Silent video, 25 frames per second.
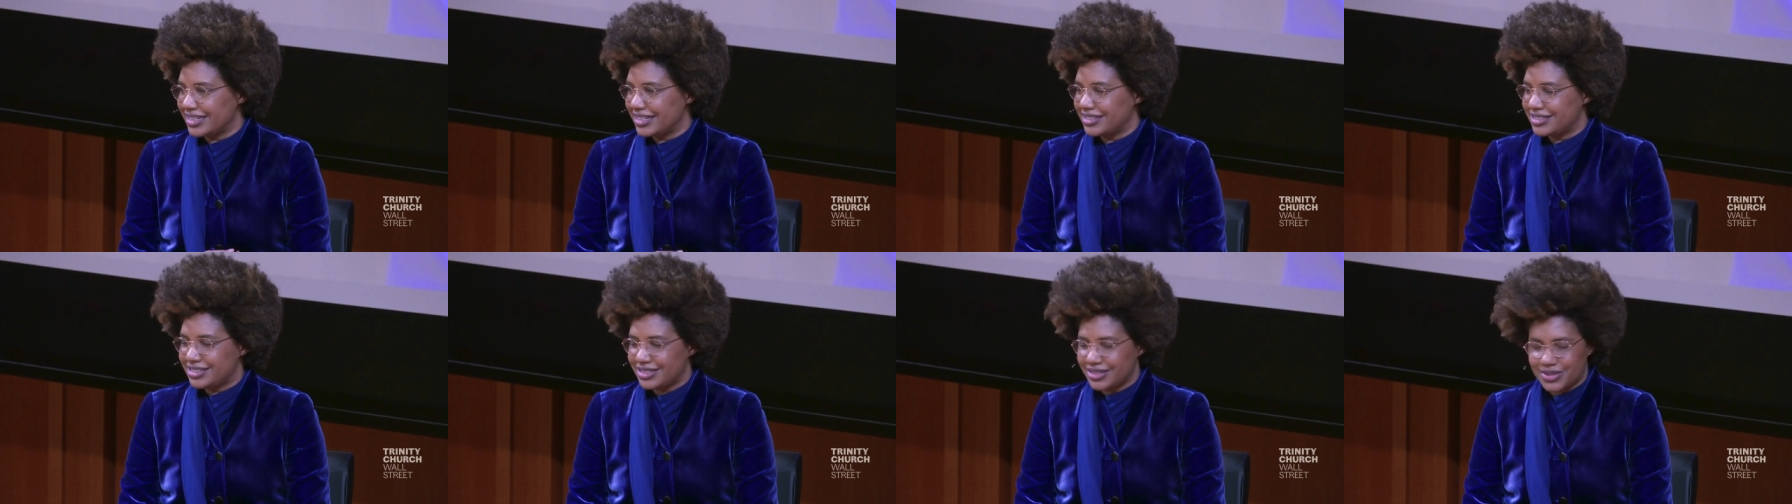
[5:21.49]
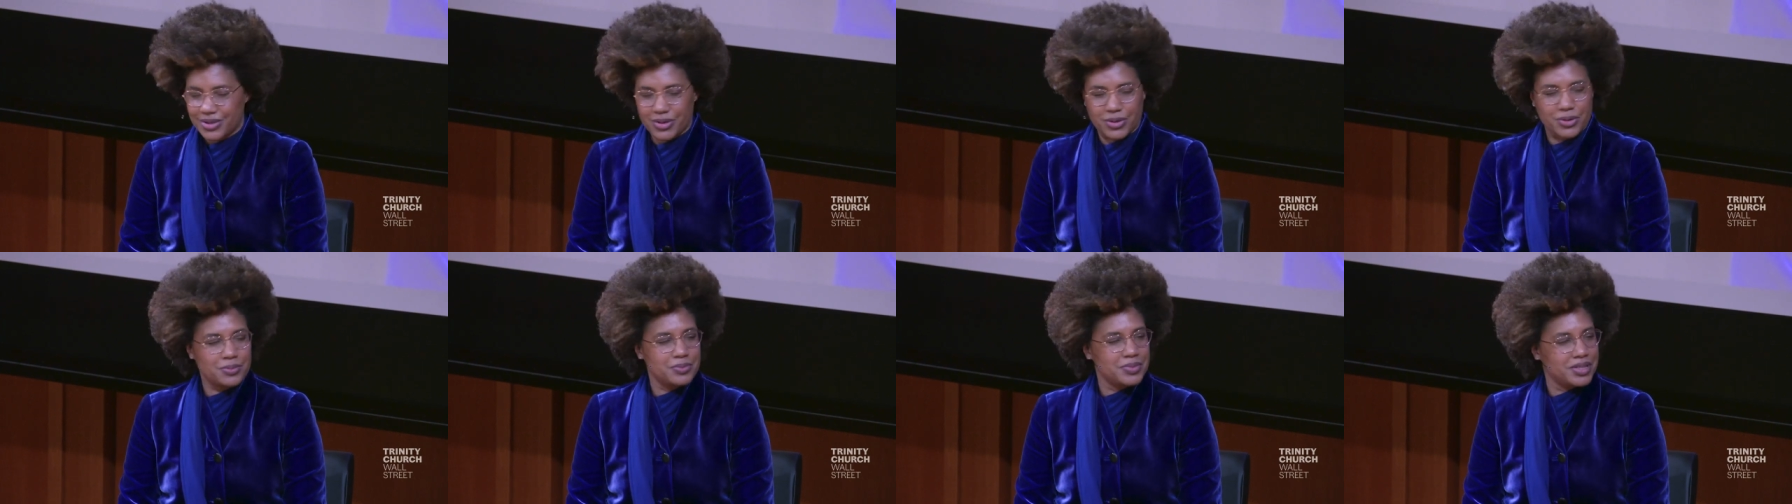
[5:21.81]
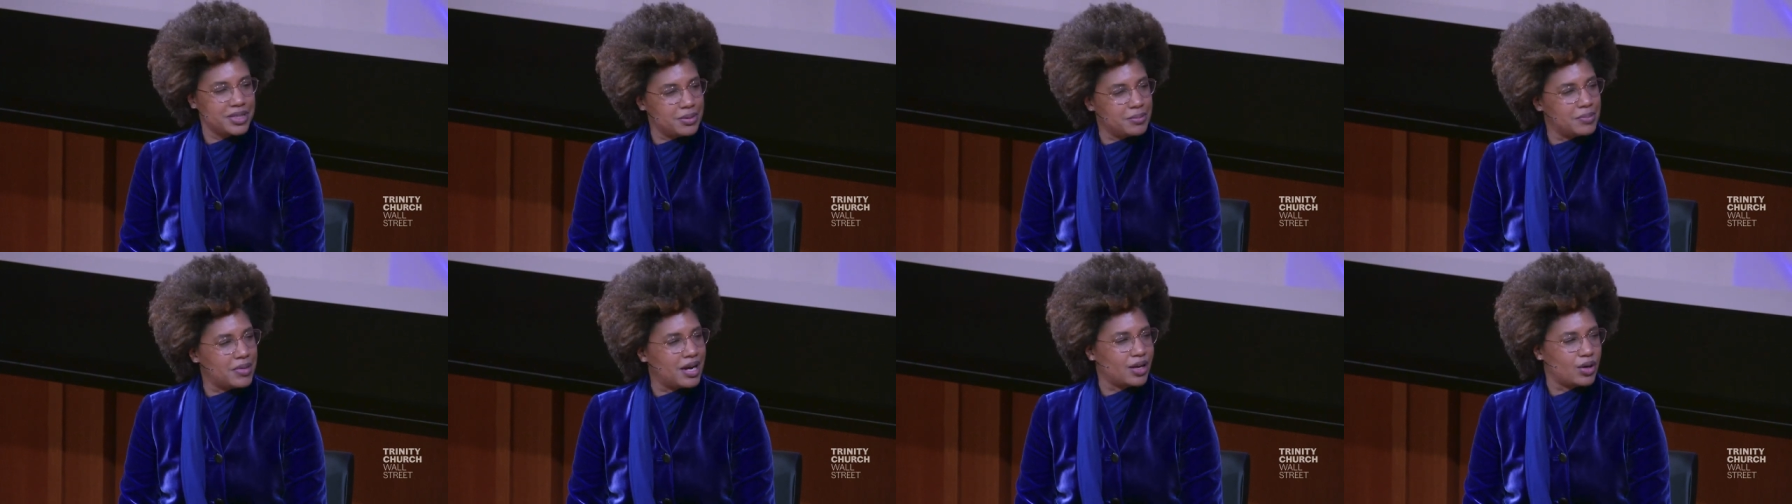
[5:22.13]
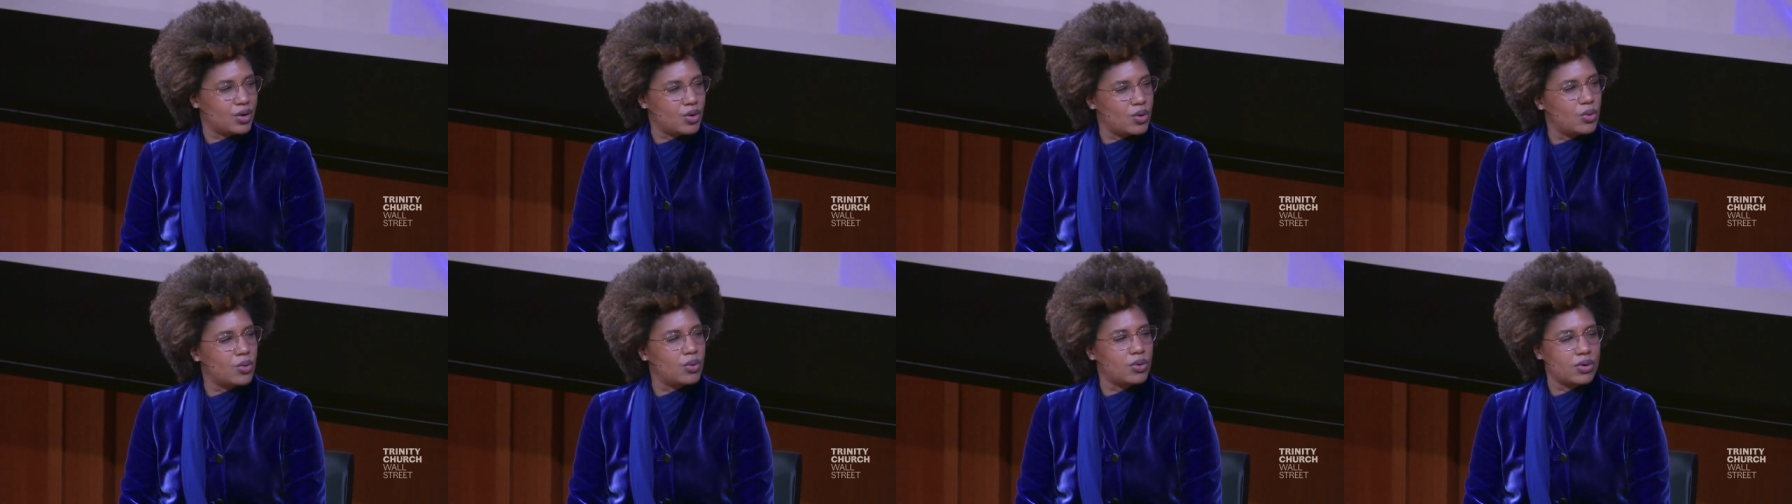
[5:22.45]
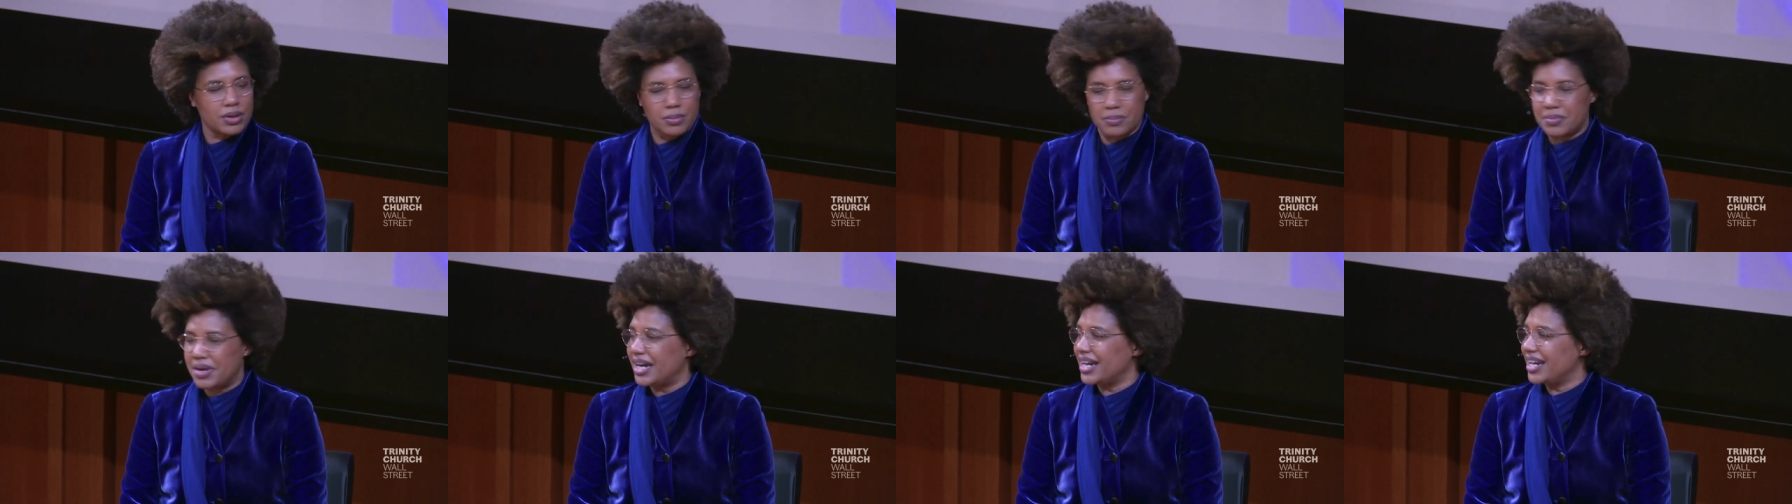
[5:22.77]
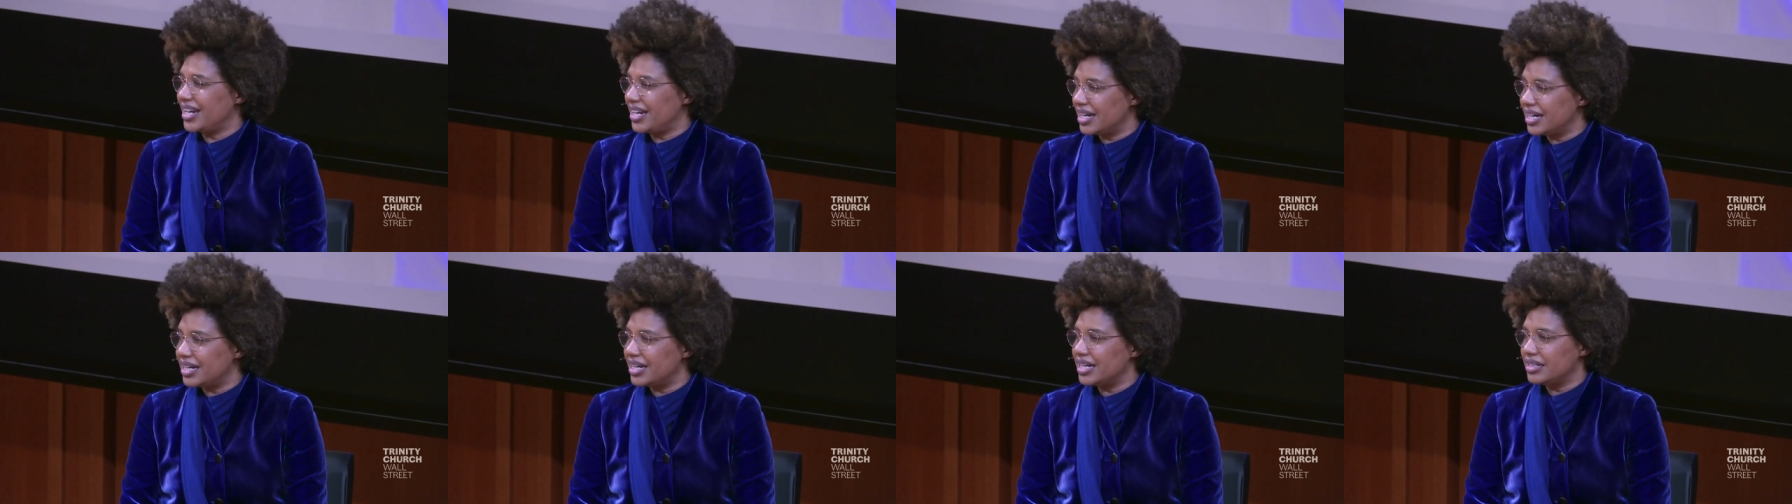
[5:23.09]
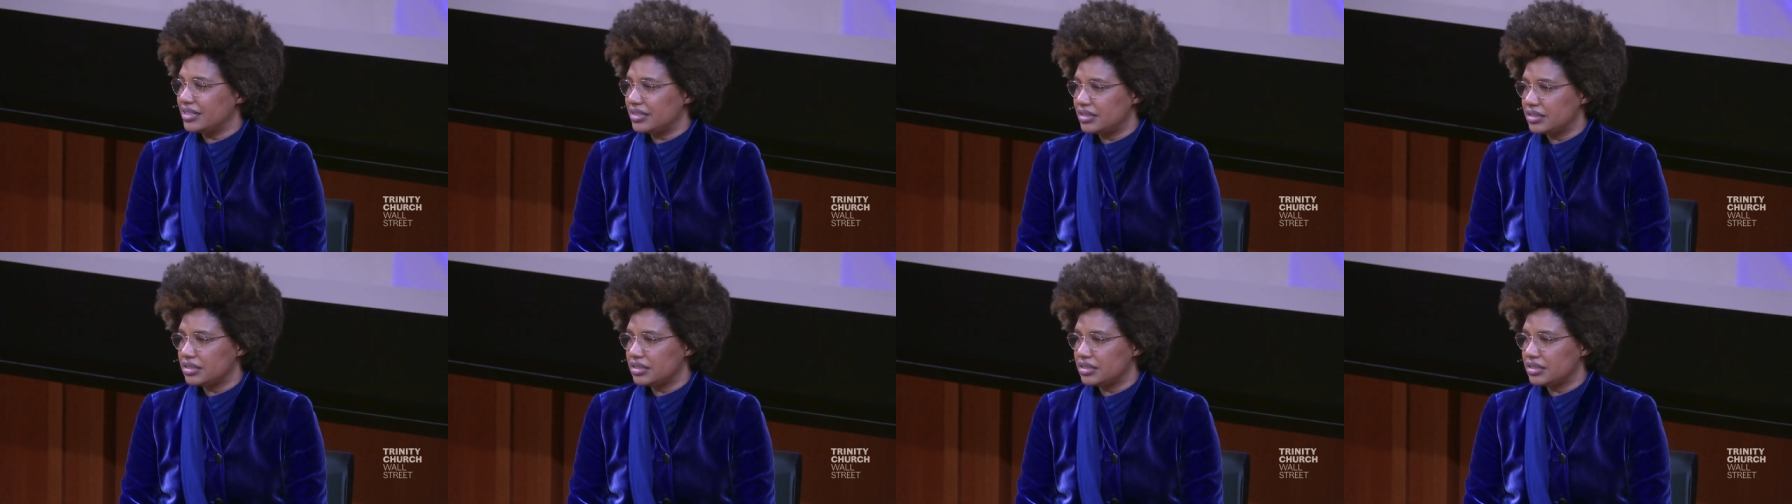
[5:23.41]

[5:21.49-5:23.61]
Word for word: it just hurt me in my core, in my gut.